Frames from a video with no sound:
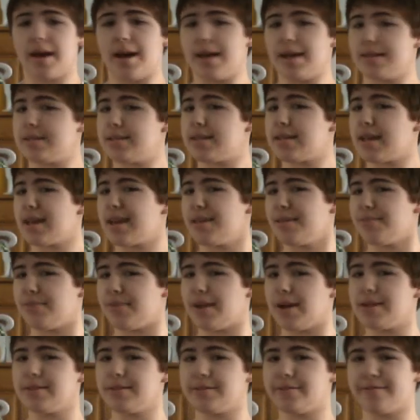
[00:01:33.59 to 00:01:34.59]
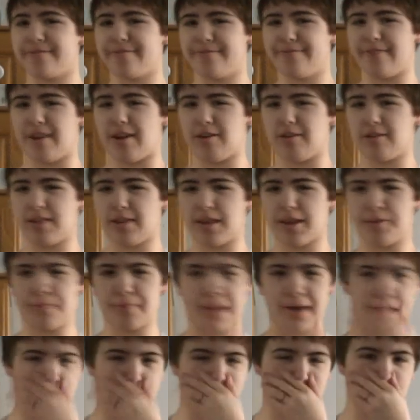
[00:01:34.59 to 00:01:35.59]
I'd say it binds fairly
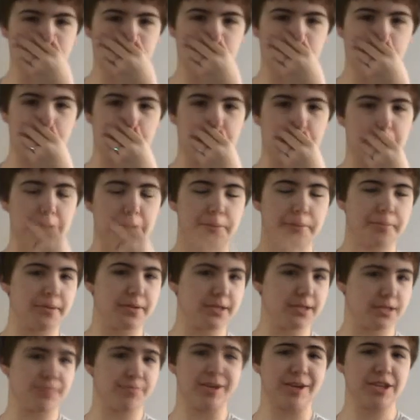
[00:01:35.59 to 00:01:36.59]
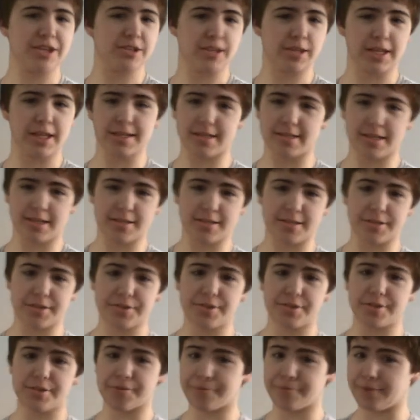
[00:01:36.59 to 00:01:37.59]
well, especially since
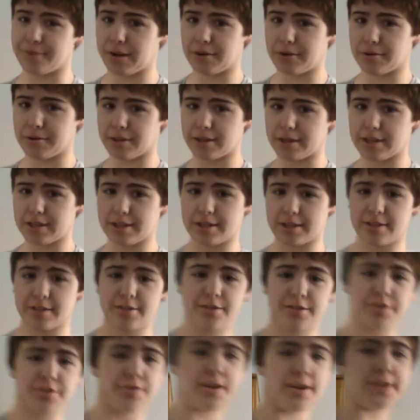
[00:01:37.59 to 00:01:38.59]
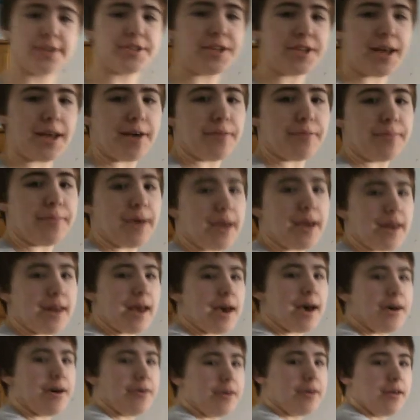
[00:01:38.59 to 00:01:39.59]
it's severely stretched out by
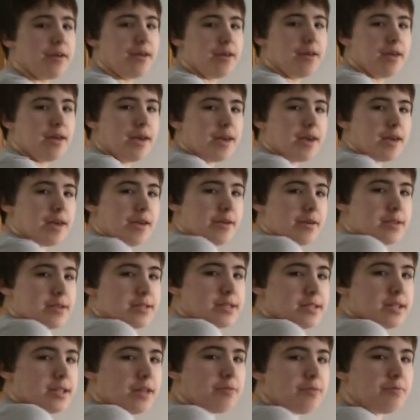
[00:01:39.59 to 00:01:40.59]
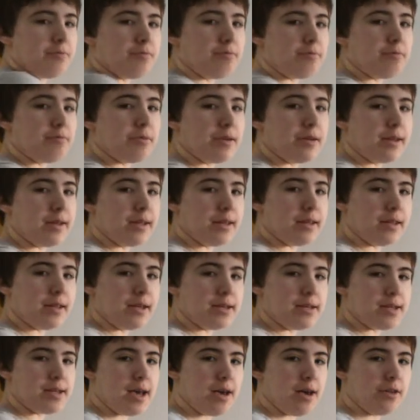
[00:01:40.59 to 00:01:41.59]
now. You can still
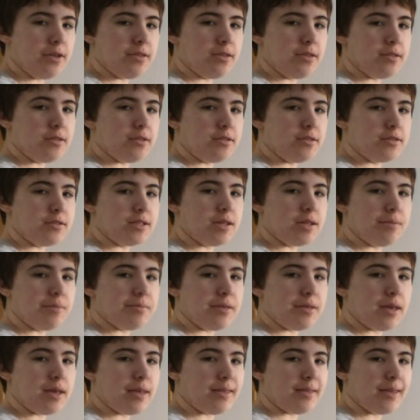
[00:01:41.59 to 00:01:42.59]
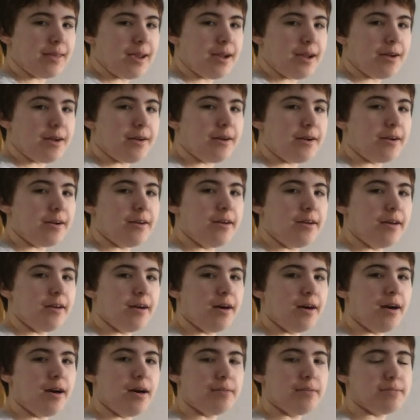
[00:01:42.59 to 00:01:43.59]
really tell that there's something there,
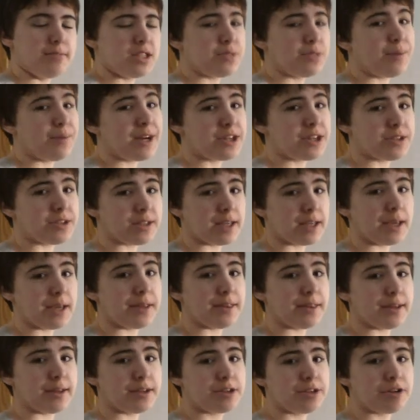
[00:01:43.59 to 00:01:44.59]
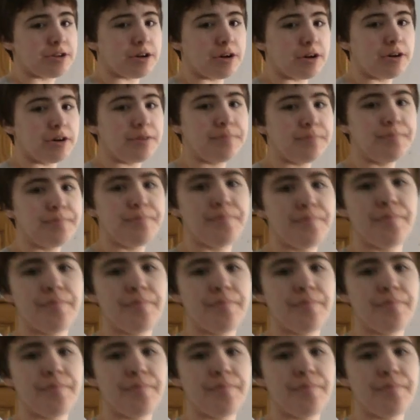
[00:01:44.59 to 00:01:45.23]
especially in this shirt.